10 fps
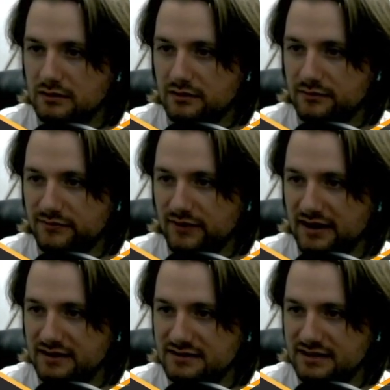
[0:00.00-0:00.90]

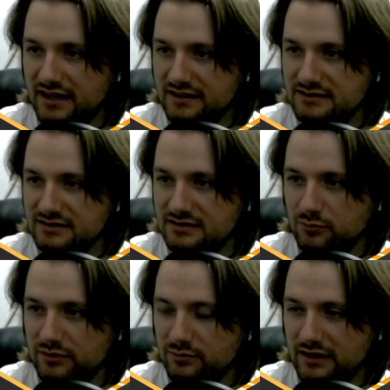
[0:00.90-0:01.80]
Find text
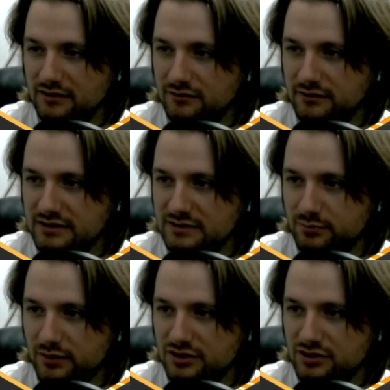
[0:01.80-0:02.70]
with regular
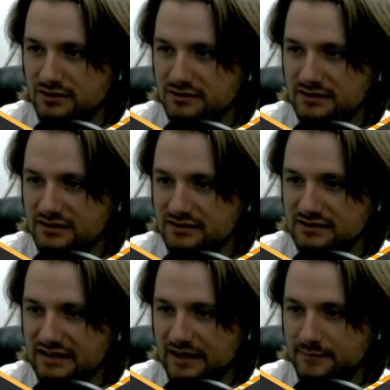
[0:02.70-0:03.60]
expressions in
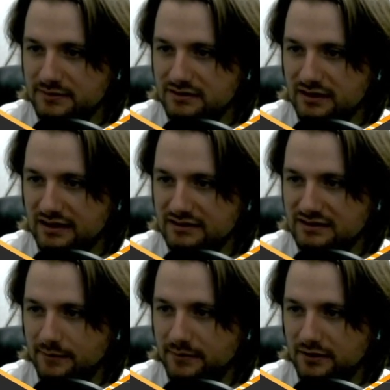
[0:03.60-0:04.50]
Zaps. That's
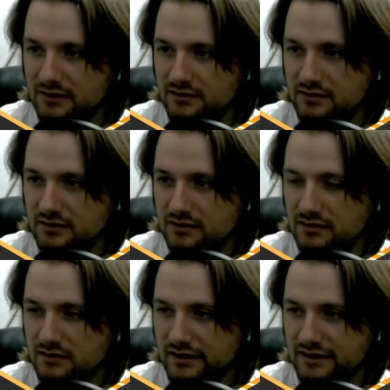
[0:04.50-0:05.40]
Zapier.
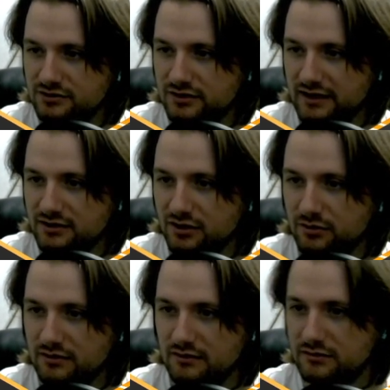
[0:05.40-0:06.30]
Extract
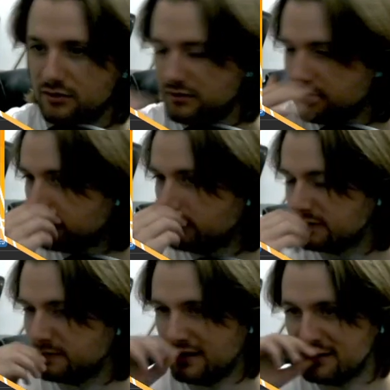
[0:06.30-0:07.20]
token from
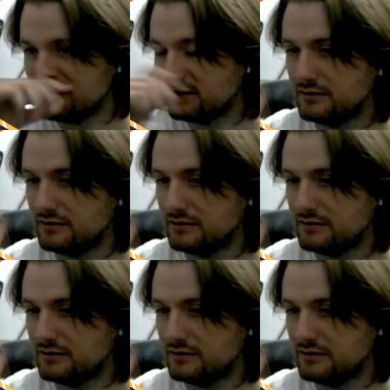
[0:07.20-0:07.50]
response.